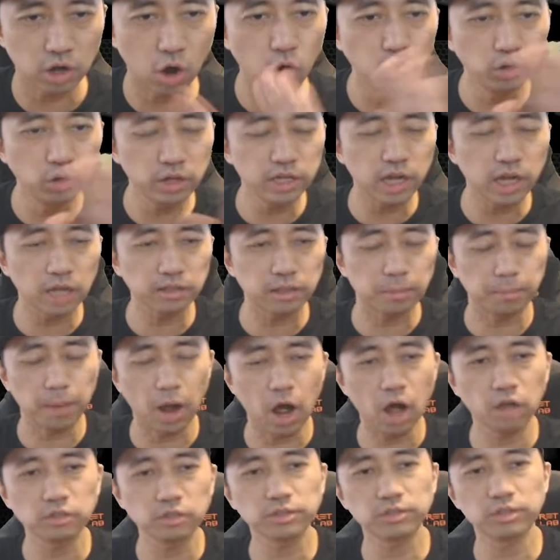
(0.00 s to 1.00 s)
Only got the
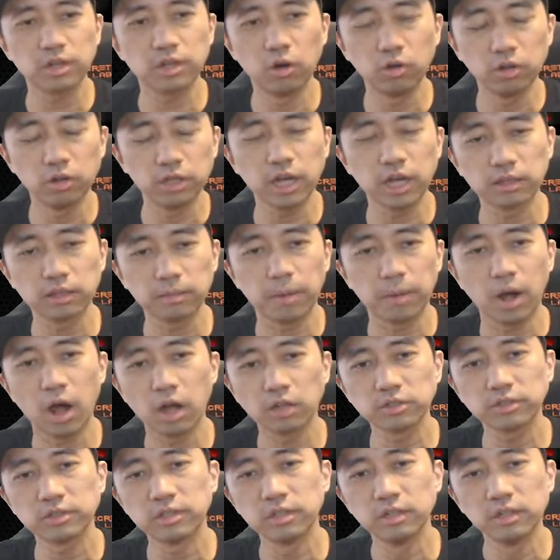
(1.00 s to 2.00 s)
box, only got the
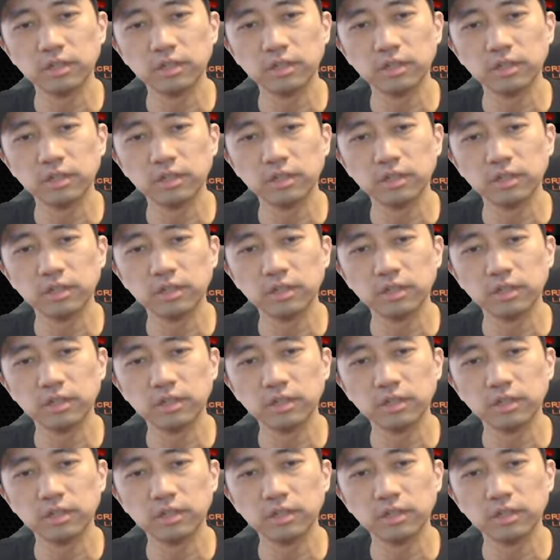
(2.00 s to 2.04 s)
box.